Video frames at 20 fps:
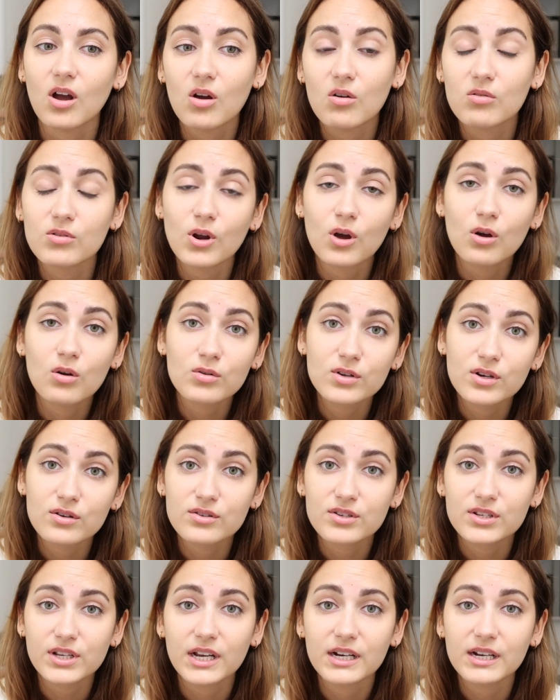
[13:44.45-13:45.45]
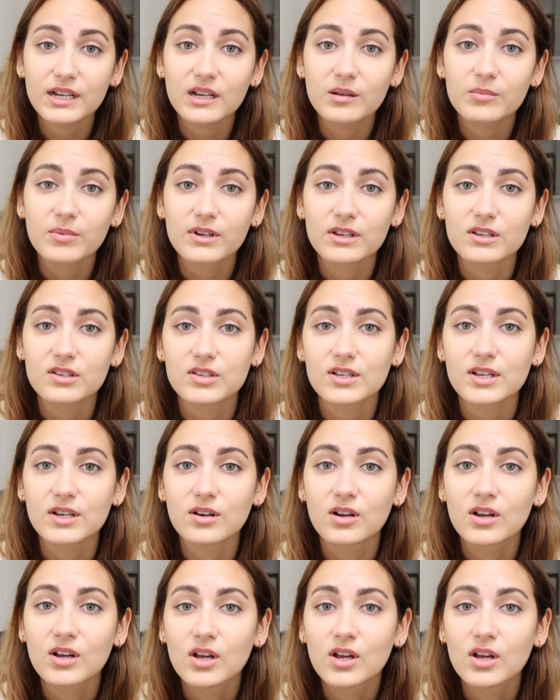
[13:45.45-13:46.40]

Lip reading: oh no, you're skinny. But it's like,